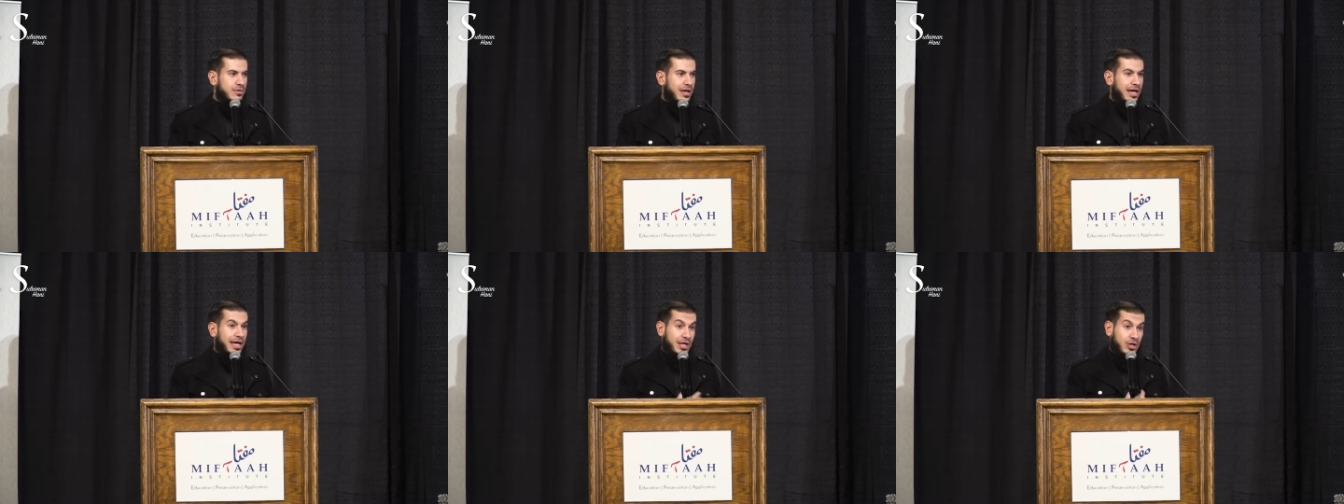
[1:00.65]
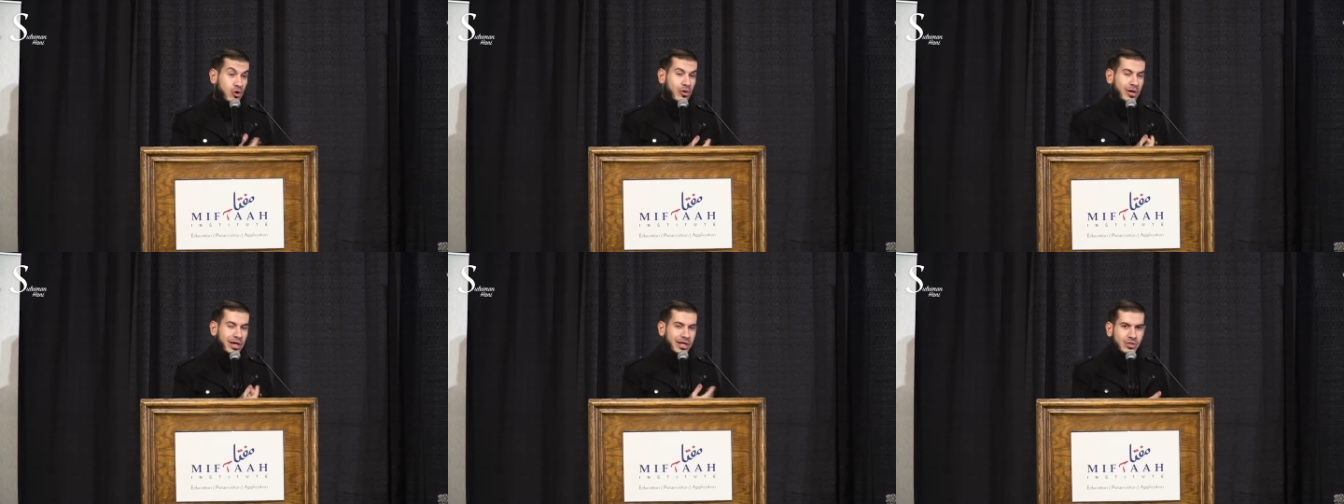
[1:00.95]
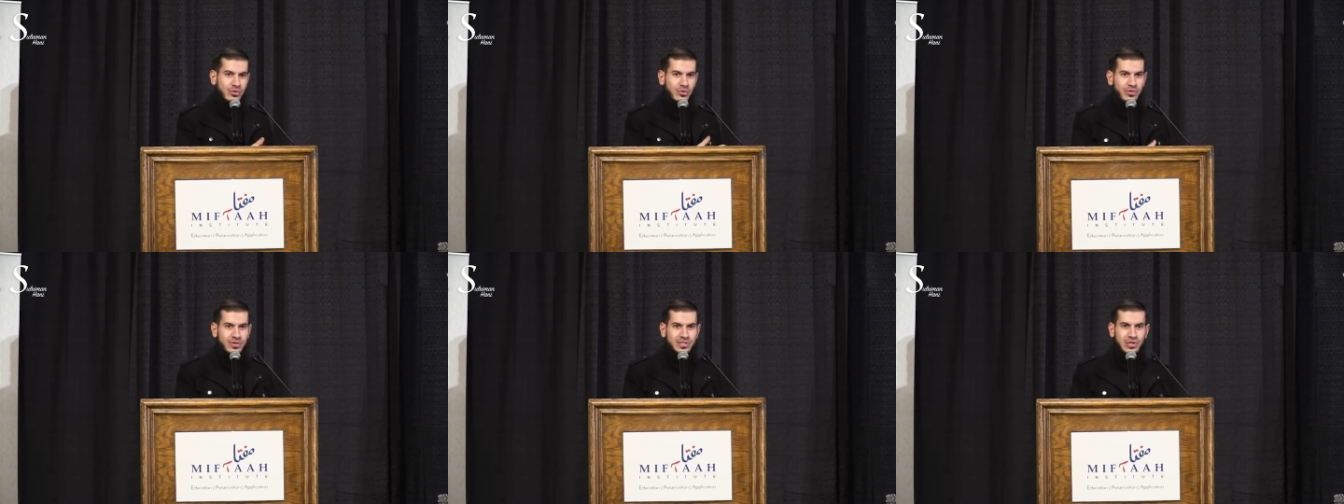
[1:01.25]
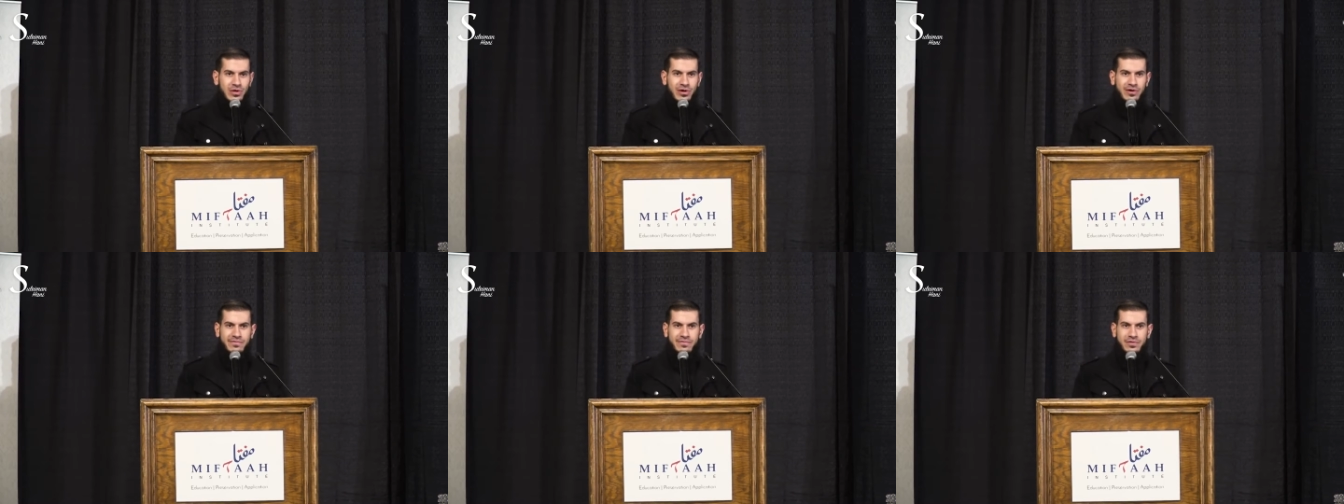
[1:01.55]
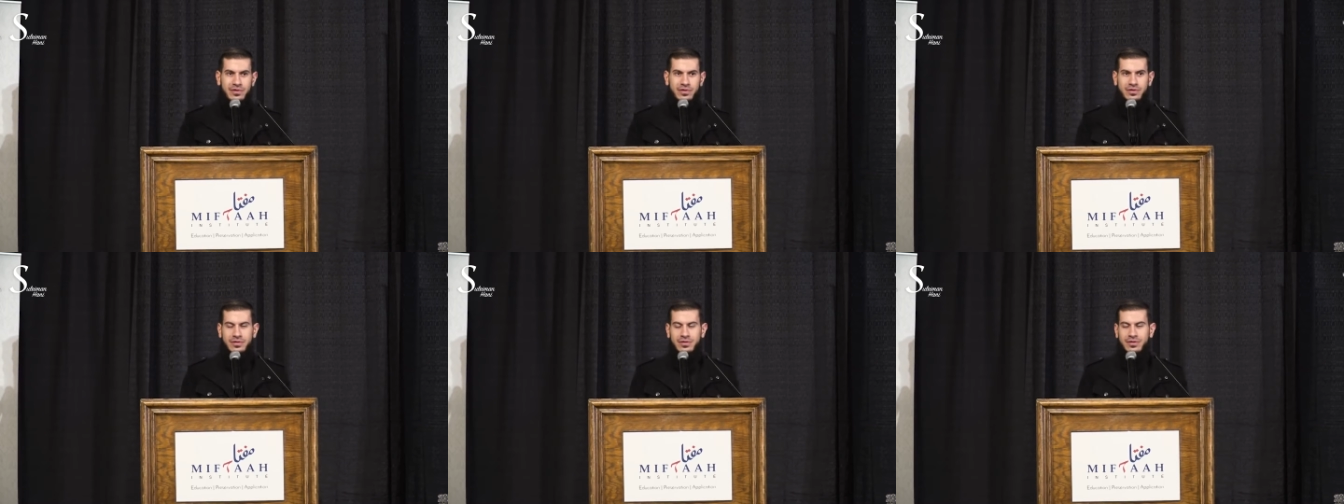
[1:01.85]
I know I do this
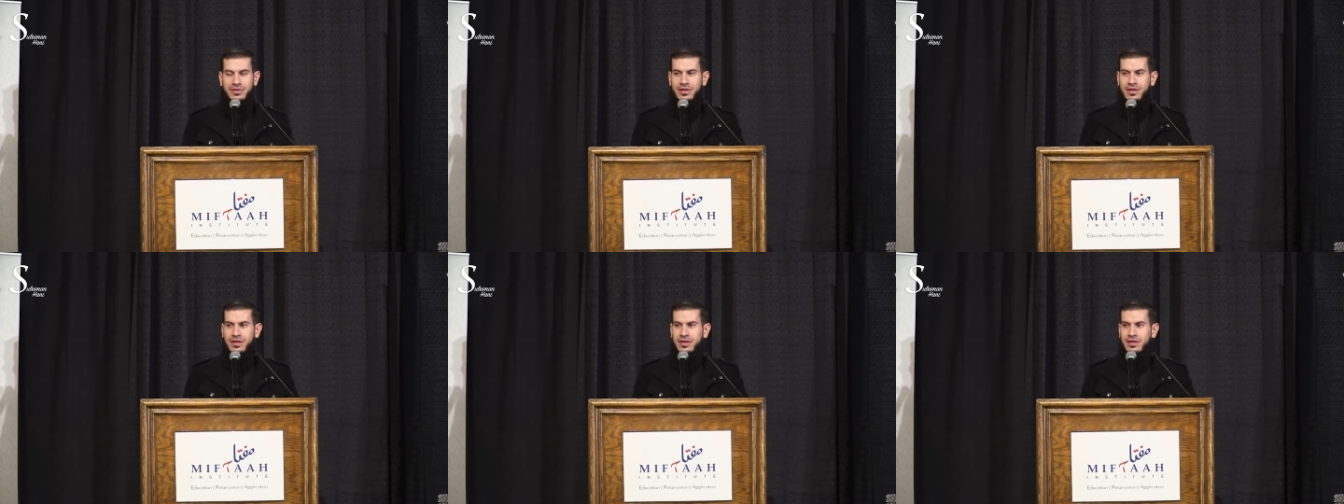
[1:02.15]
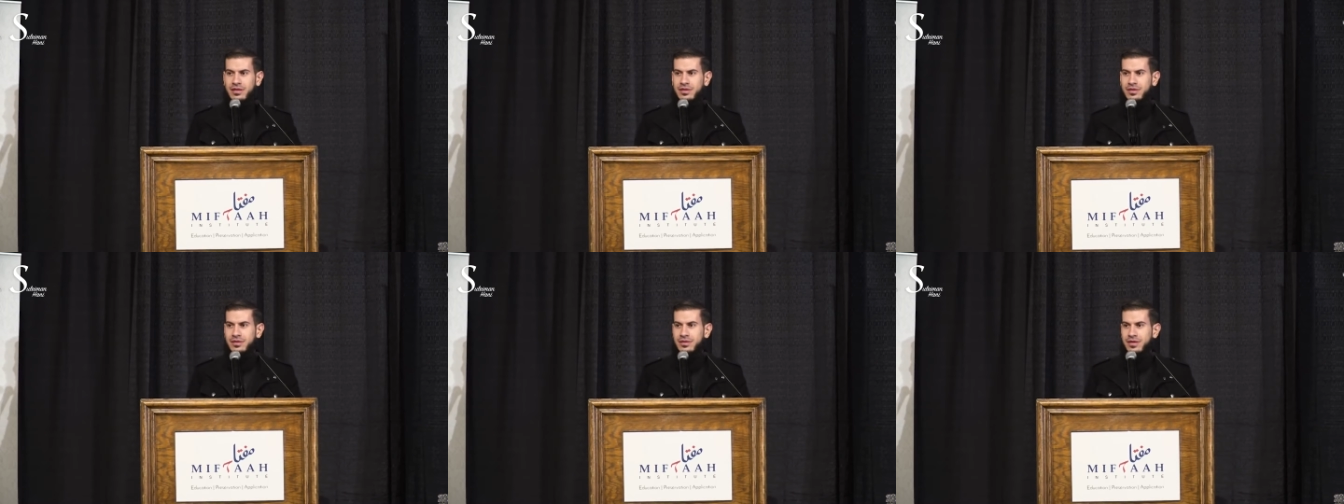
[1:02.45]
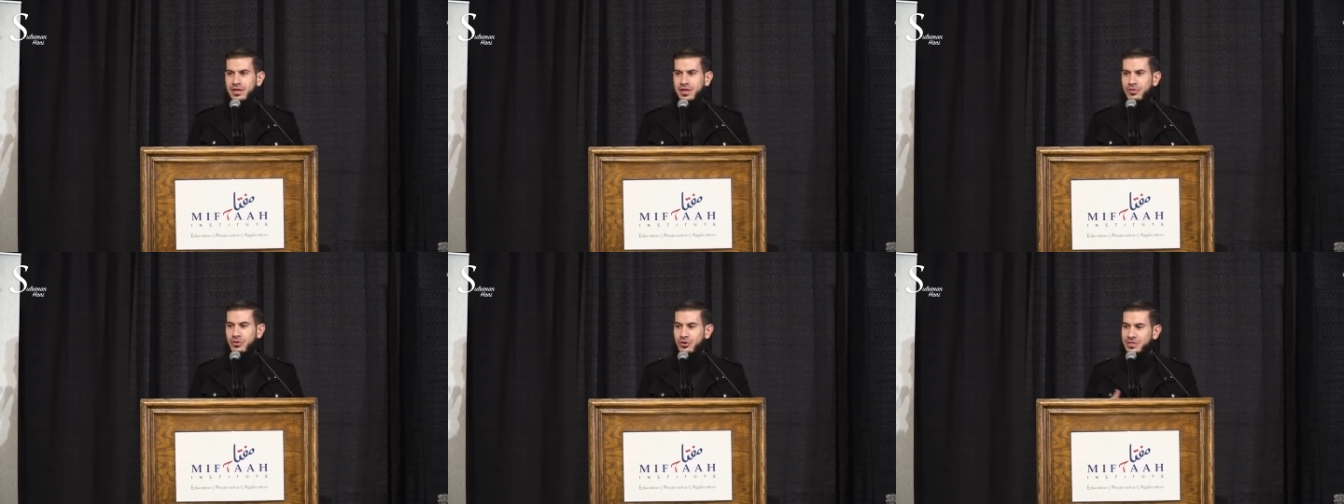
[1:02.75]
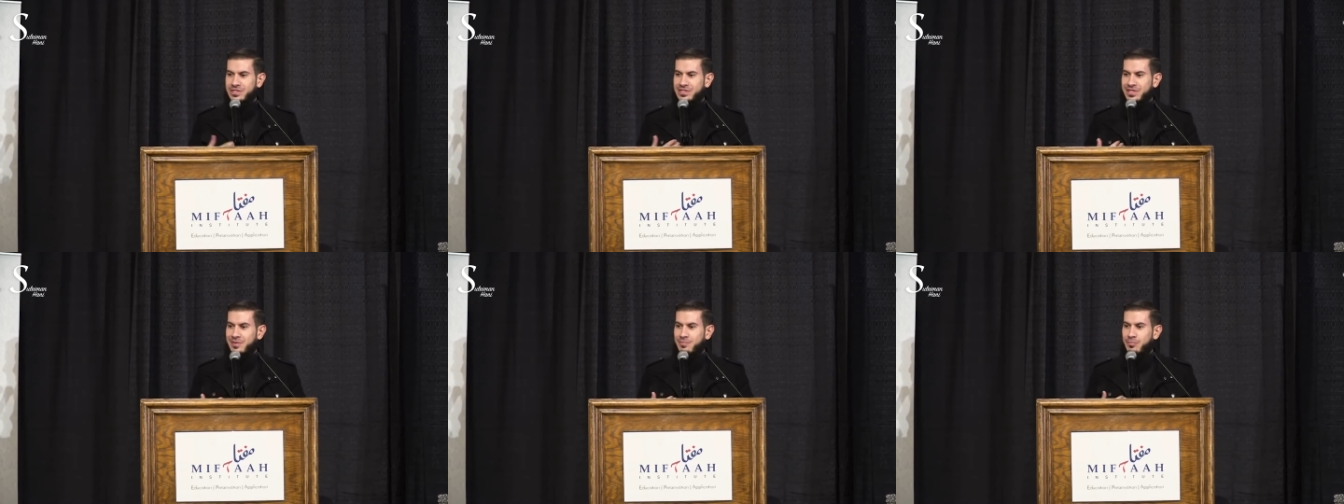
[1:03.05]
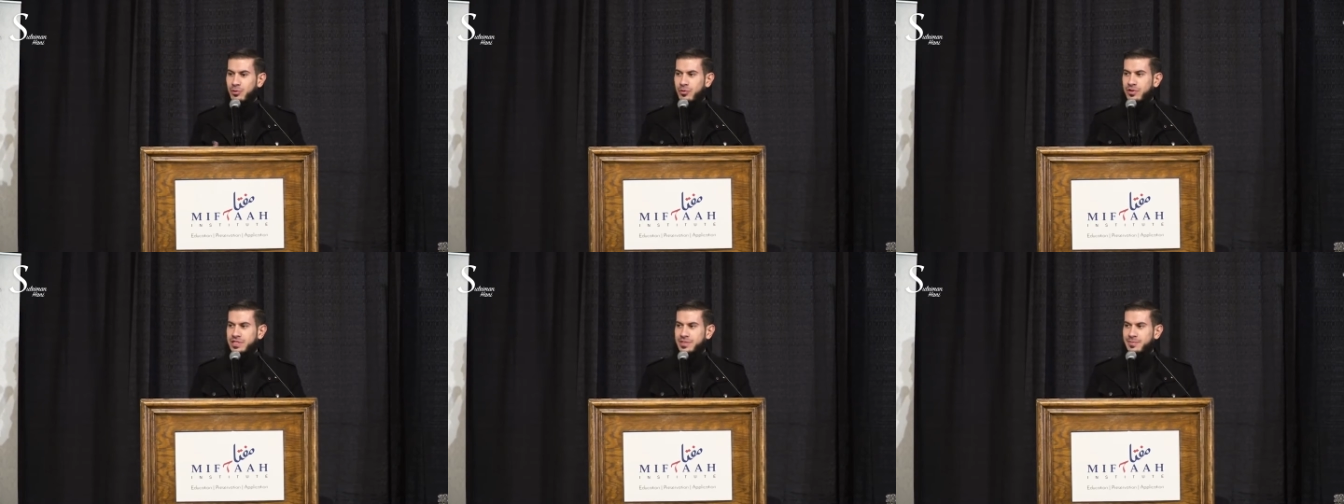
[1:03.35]
often, and there is a
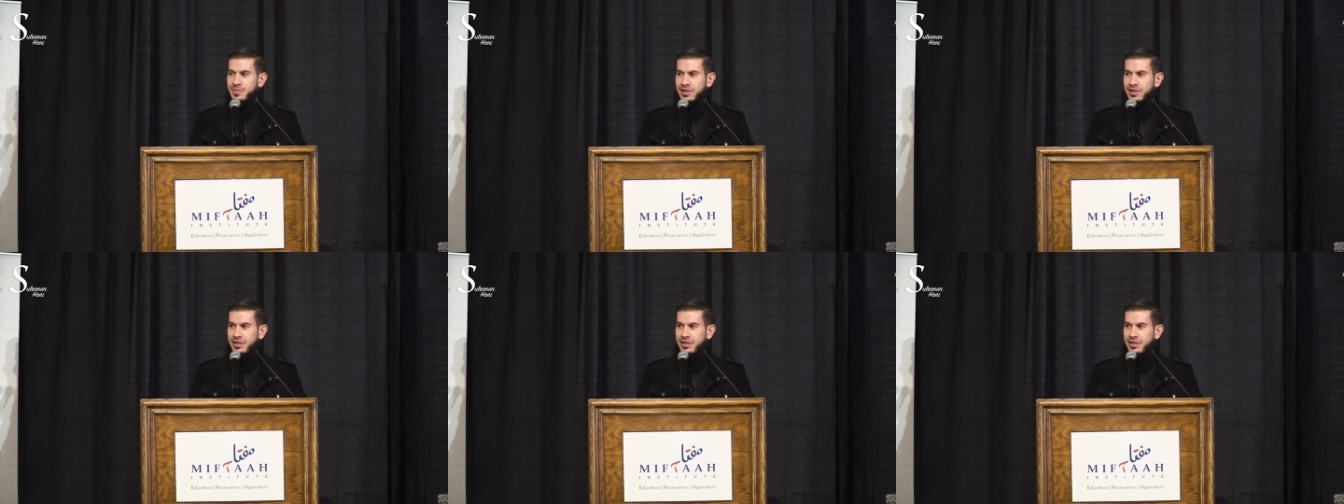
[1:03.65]
point